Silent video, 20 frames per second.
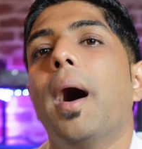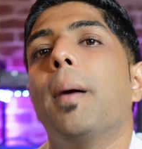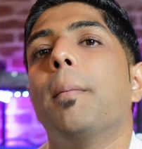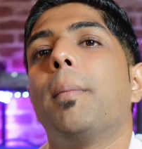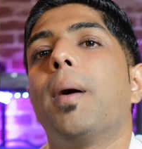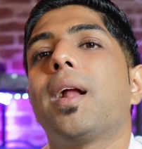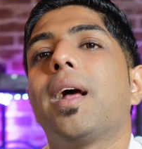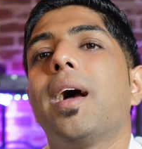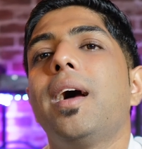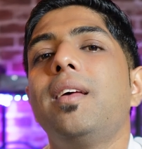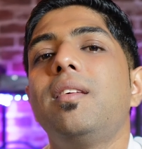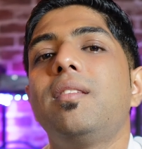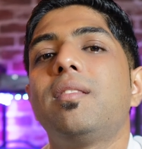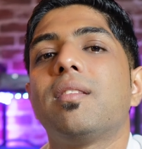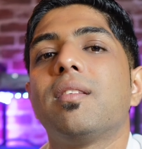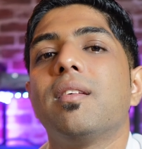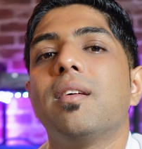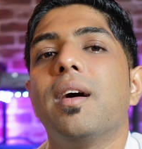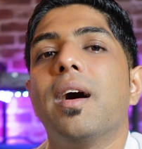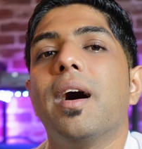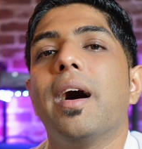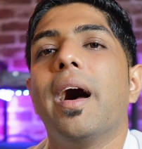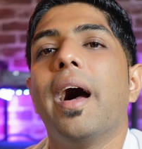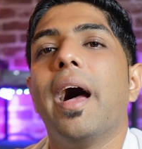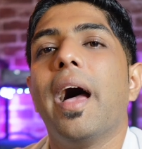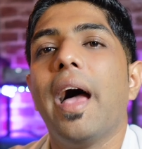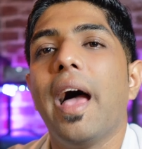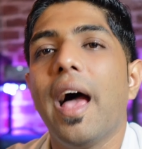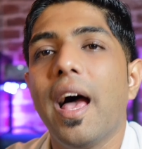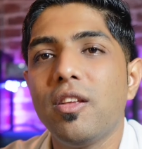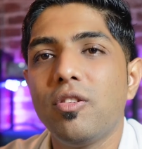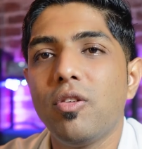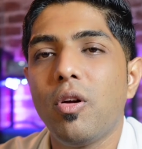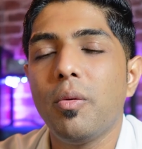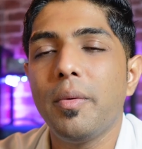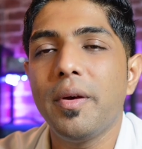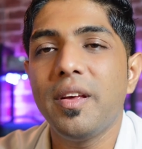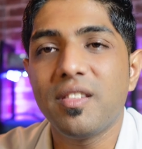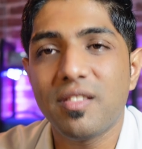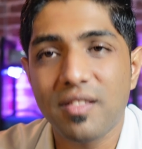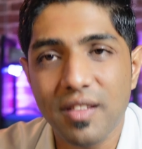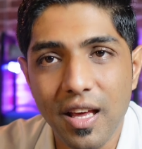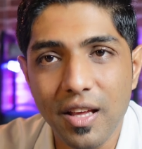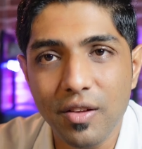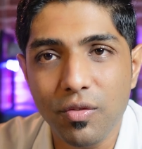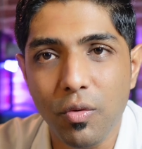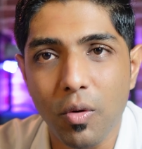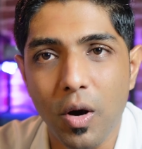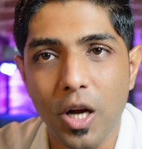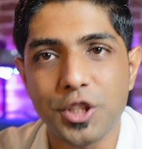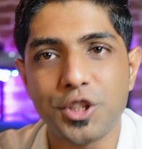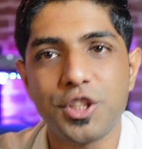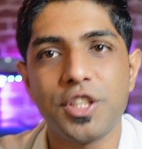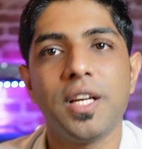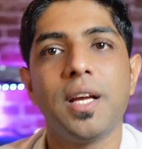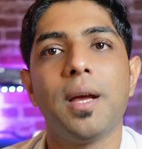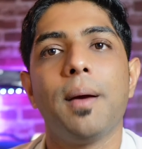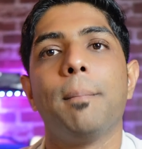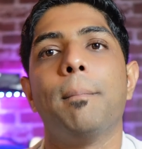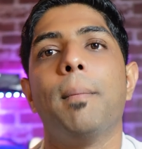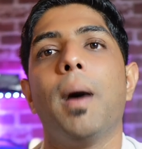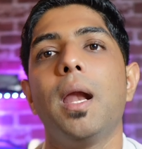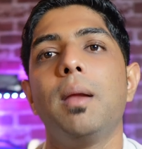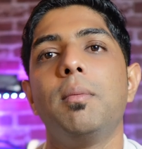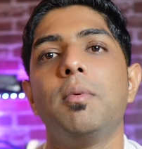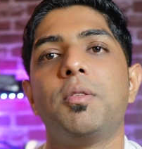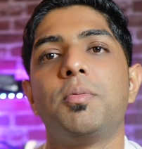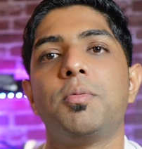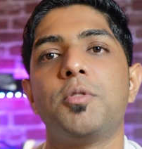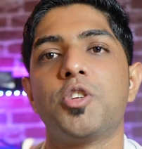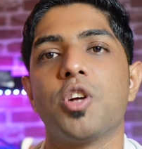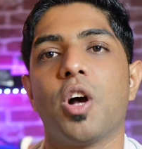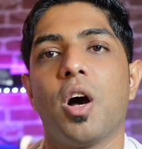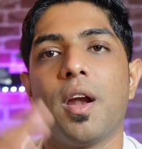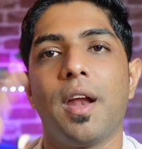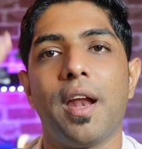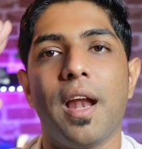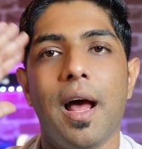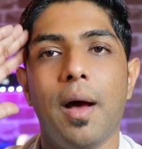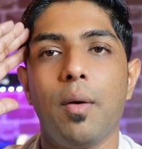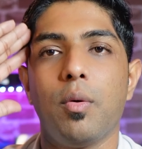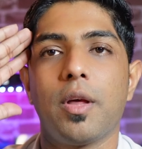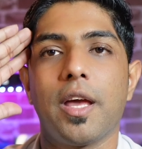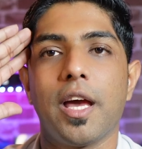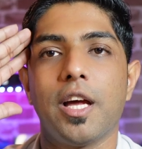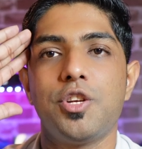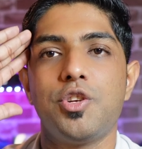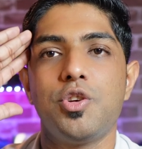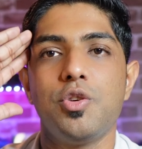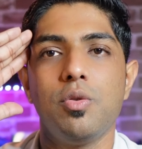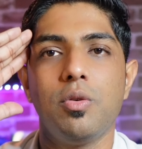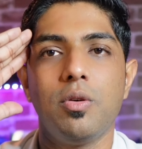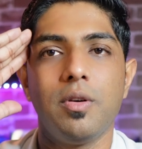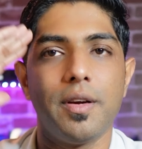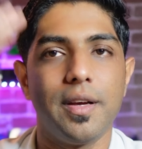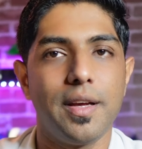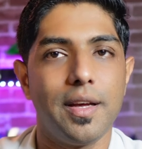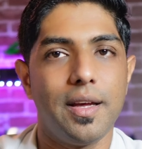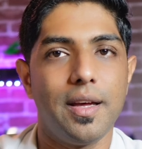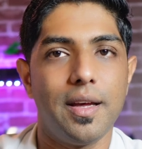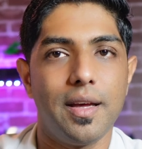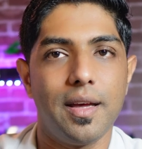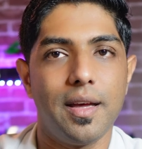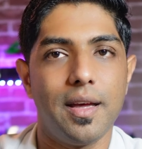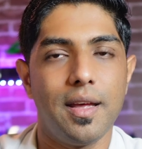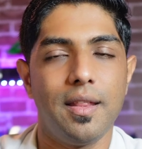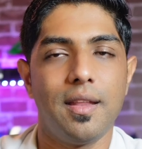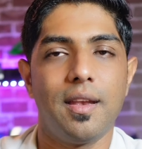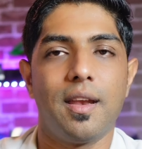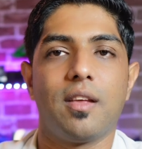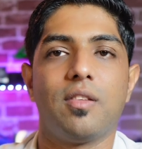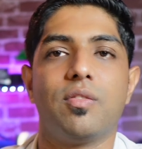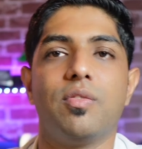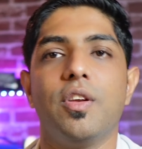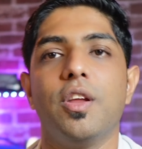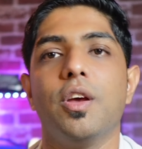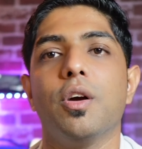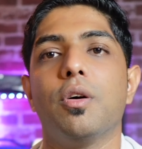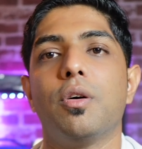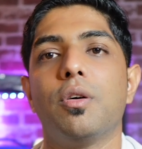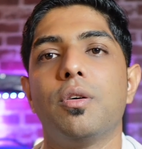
But guys, as always, thanks for watching. My name is Prashant and I will catch you in the next video.